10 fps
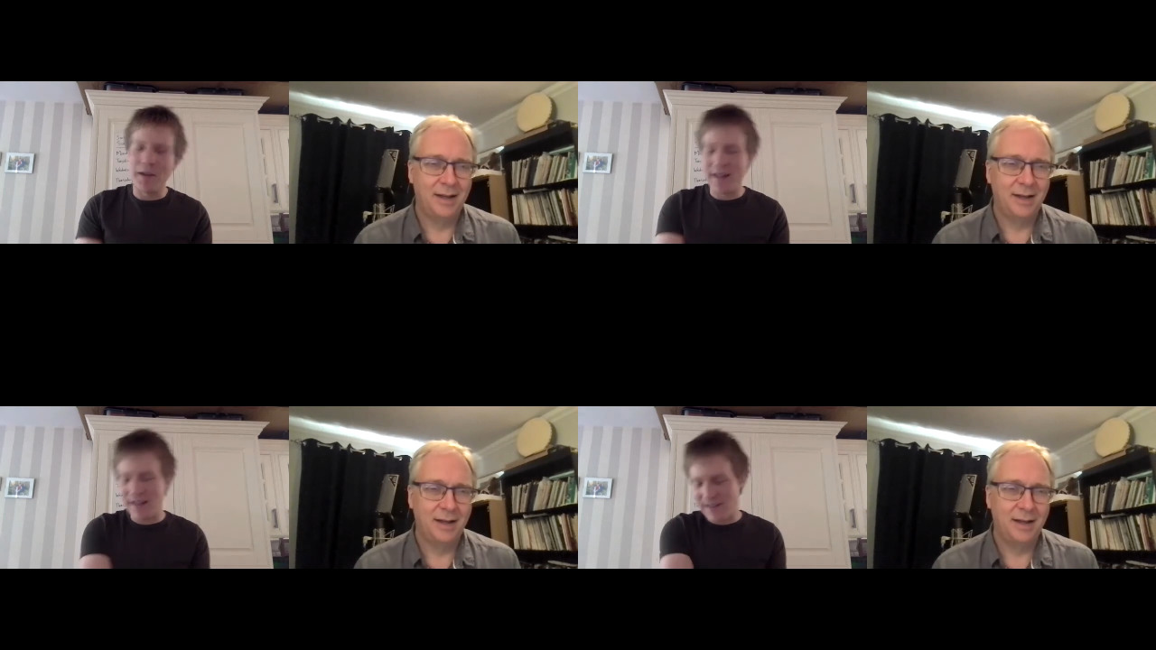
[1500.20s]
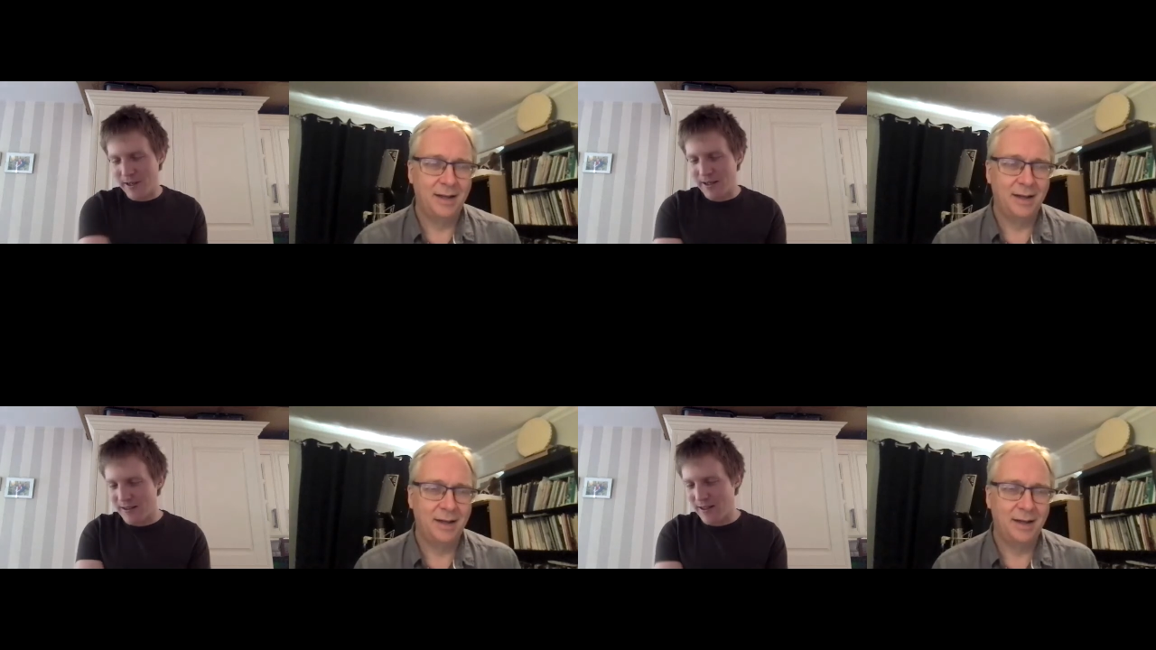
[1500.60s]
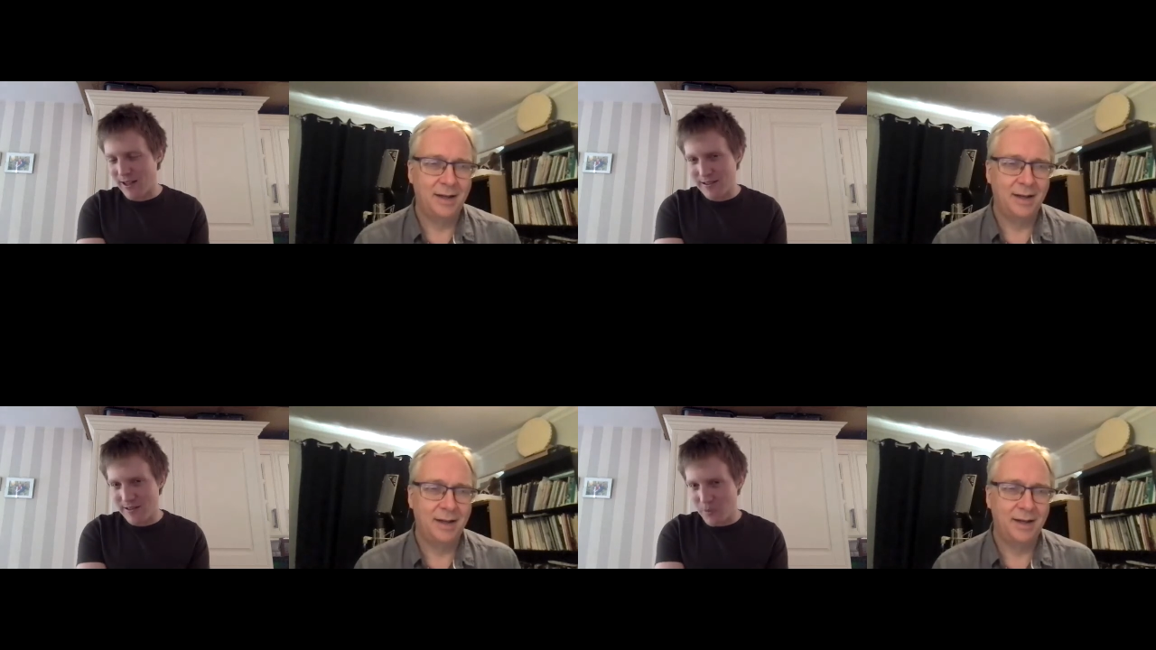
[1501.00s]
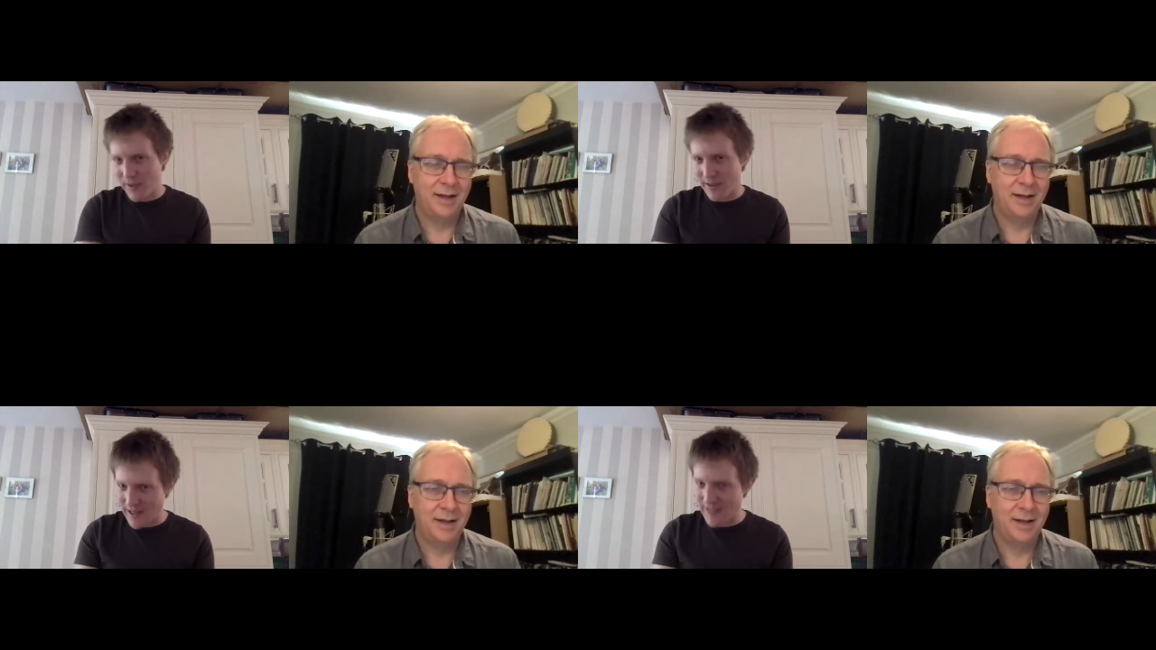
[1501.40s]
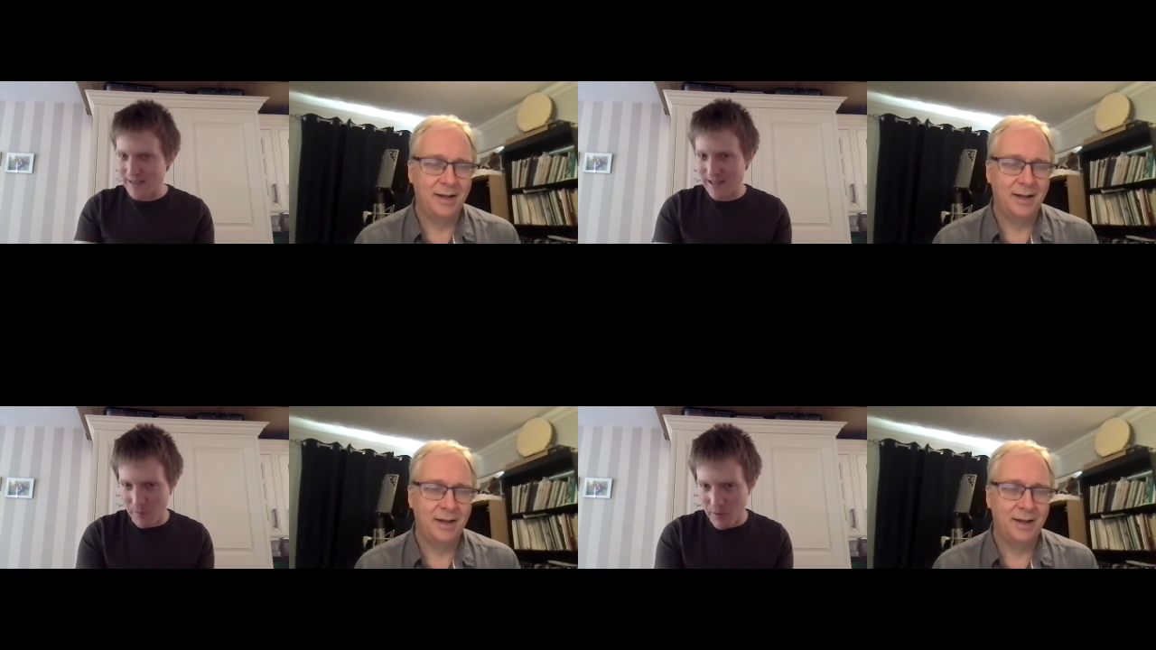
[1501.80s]
Speaker 1: I so I, I quit the
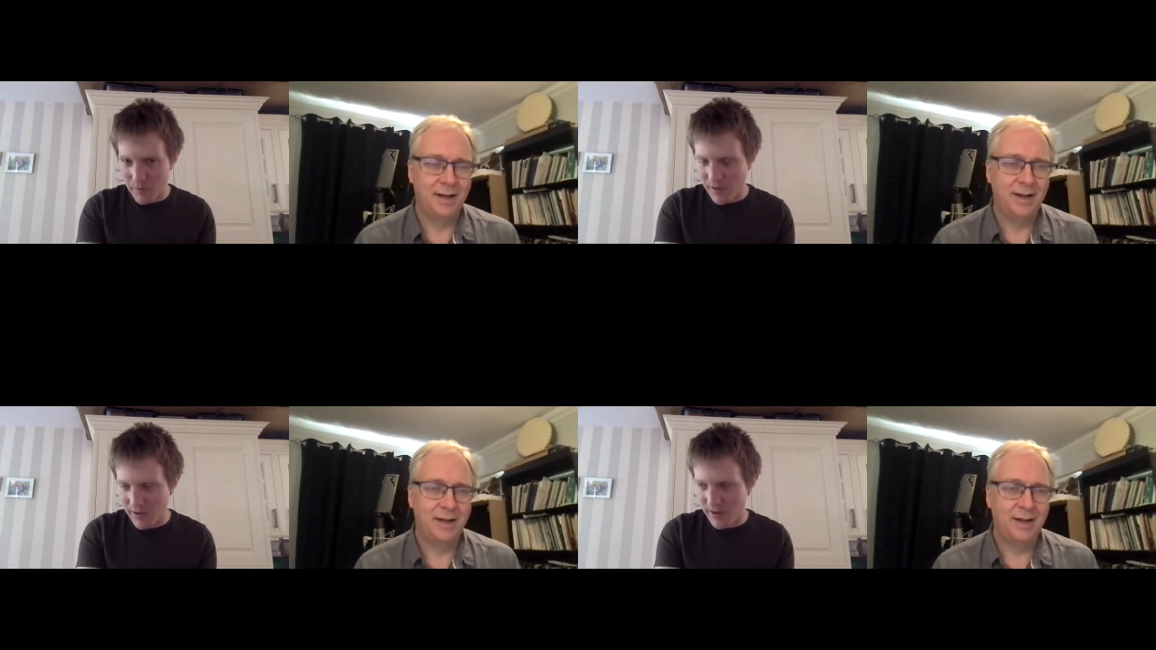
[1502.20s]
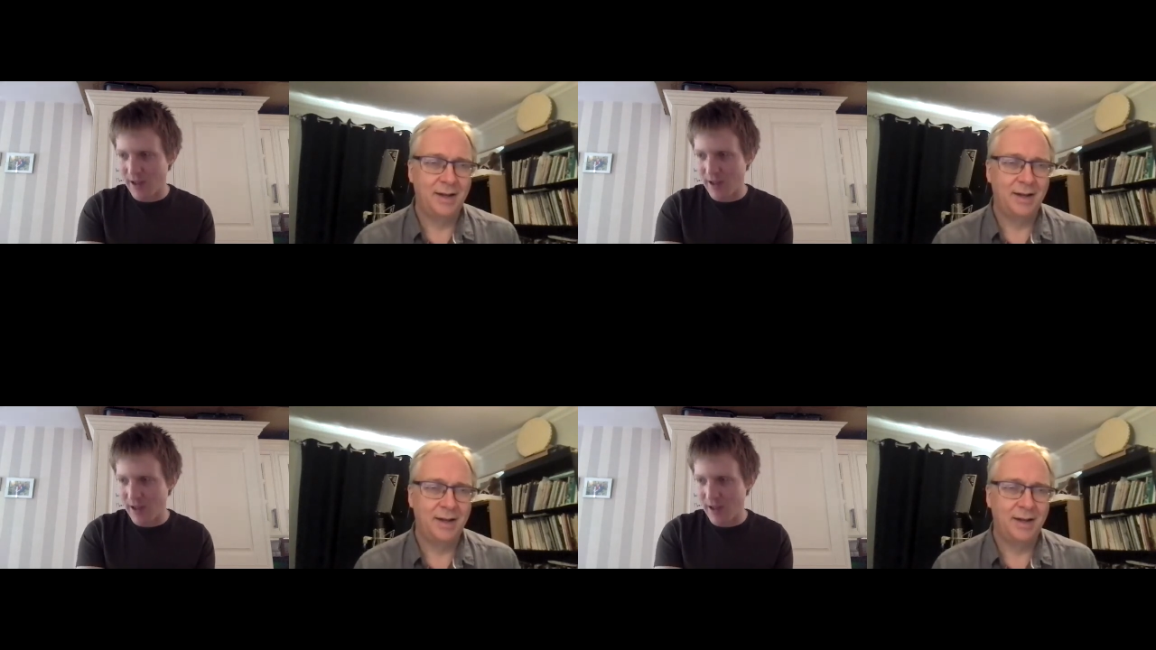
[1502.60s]
dance accompaniment.